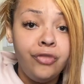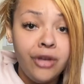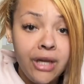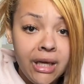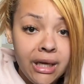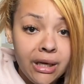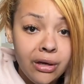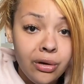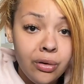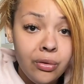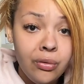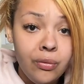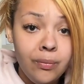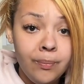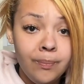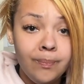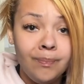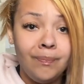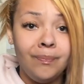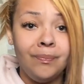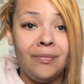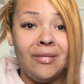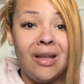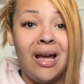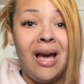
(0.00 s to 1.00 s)
feel,
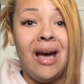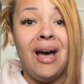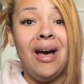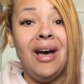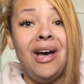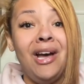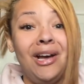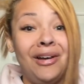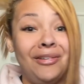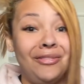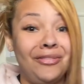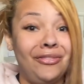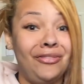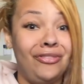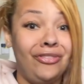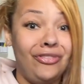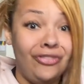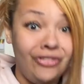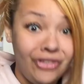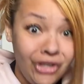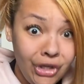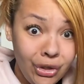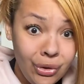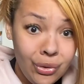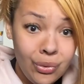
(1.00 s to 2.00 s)

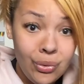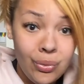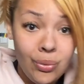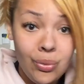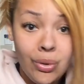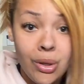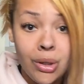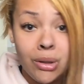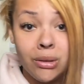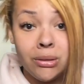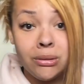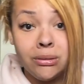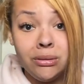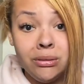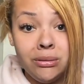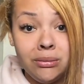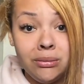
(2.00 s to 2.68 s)
view,